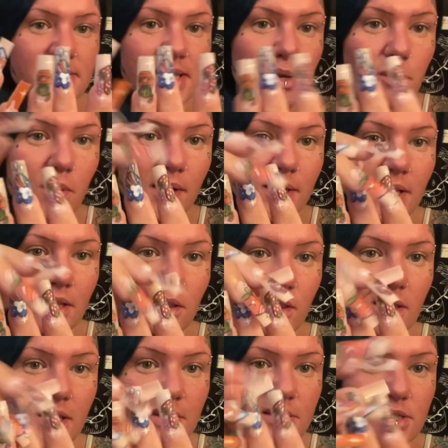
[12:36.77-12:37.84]
I wanted
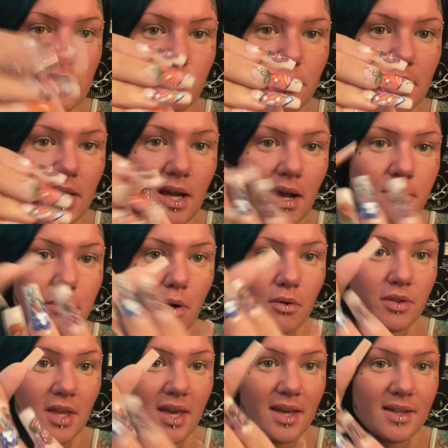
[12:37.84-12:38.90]
these three on both
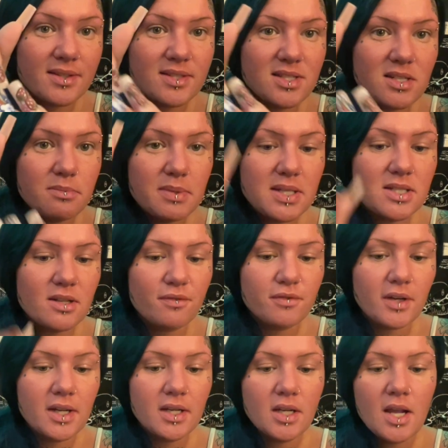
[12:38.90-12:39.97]
hands to be
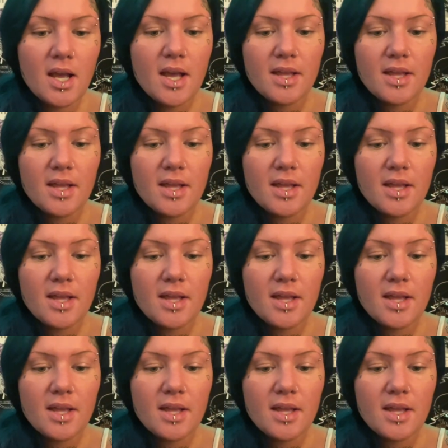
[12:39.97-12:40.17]
different.